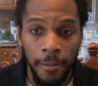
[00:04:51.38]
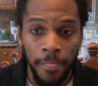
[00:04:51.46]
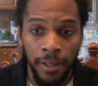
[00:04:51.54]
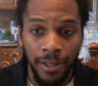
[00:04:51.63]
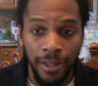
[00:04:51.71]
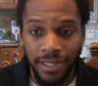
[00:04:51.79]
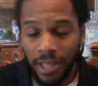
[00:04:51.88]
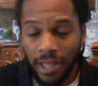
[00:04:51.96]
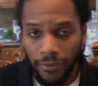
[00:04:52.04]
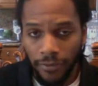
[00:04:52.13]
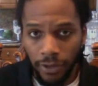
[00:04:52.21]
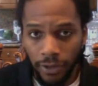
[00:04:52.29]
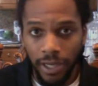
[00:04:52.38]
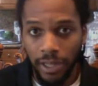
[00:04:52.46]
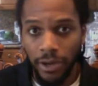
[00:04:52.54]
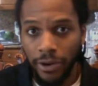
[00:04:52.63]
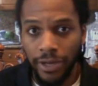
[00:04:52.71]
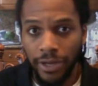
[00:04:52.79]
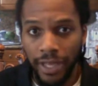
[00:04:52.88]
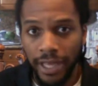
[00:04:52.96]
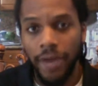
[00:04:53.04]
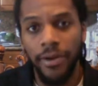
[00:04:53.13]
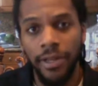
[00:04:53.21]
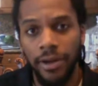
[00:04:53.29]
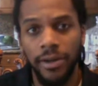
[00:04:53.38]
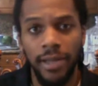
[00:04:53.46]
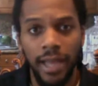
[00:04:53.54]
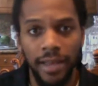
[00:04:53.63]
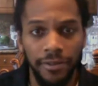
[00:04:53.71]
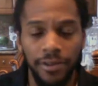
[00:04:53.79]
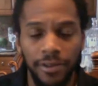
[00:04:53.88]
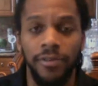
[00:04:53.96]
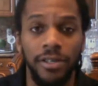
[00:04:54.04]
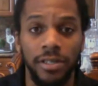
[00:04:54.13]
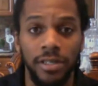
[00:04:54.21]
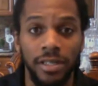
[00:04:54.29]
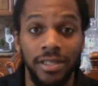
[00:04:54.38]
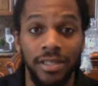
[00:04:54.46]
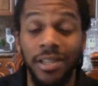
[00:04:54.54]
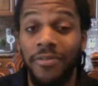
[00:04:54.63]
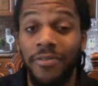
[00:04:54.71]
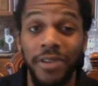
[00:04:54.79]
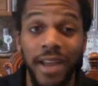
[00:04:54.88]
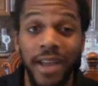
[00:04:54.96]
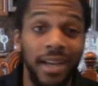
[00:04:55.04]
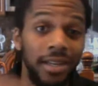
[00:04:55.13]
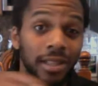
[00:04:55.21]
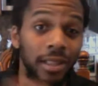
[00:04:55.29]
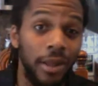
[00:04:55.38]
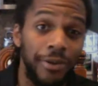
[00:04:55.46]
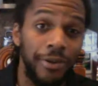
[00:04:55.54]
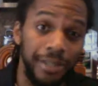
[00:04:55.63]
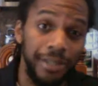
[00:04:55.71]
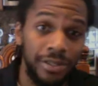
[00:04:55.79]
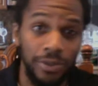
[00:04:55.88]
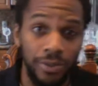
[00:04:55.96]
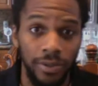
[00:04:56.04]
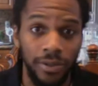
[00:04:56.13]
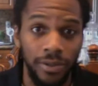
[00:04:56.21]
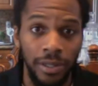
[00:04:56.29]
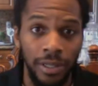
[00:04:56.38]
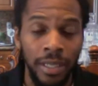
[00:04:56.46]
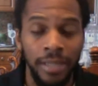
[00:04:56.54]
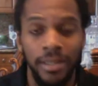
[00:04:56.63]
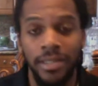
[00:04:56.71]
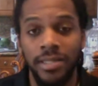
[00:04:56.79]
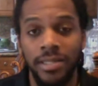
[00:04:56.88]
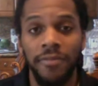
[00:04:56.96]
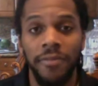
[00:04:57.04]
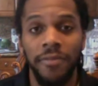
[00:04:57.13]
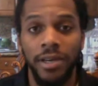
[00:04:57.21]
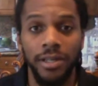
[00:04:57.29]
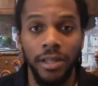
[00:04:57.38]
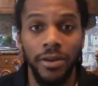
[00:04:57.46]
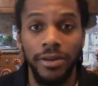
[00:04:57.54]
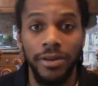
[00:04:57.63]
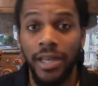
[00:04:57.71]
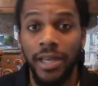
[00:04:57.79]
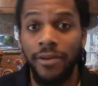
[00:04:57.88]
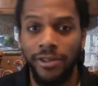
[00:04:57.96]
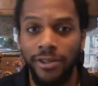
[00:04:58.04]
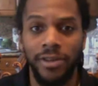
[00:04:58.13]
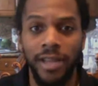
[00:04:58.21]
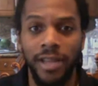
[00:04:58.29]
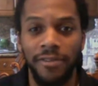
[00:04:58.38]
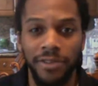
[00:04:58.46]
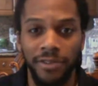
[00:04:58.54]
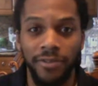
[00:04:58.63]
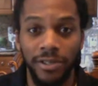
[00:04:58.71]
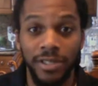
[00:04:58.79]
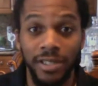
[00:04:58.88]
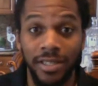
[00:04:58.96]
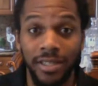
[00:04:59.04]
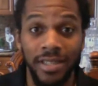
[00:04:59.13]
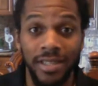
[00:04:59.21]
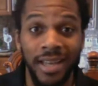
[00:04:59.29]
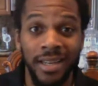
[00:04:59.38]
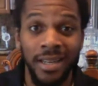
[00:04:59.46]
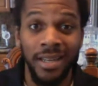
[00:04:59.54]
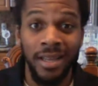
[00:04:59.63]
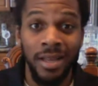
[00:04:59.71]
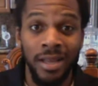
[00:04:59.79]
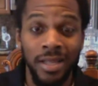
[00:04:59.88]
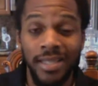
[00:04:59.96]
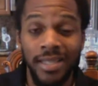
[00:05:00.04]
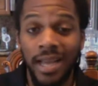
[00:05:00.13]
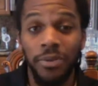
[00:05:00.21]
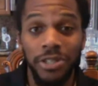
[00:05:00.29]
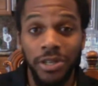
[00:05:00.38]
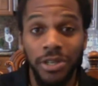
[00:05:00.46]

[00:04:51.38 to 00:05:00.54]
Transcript: the stuff you're going to learn here at Learn Life University is stuff you're not going to learn in school. The stuff you're going to learn here in Learn Life University is not what you're going to